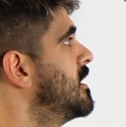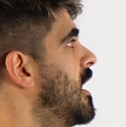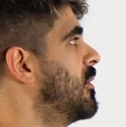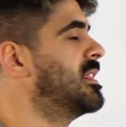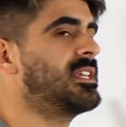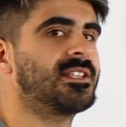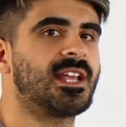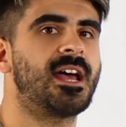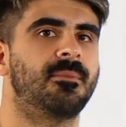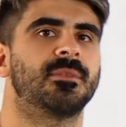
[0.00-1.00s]
Now in the
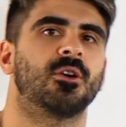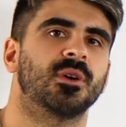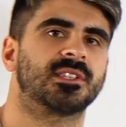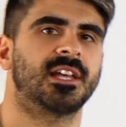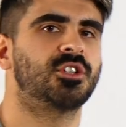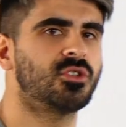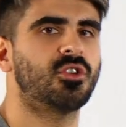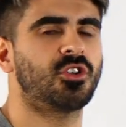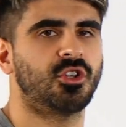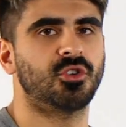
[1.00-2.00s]
exam, they always say, do
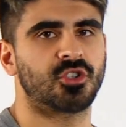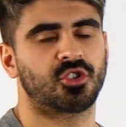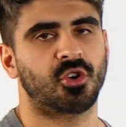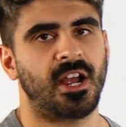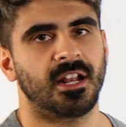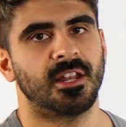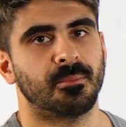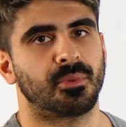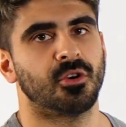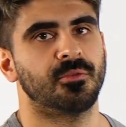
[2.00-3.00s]
not use trial and
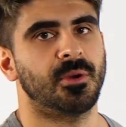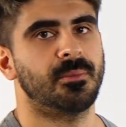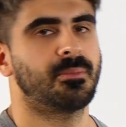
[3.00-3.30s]
improvement,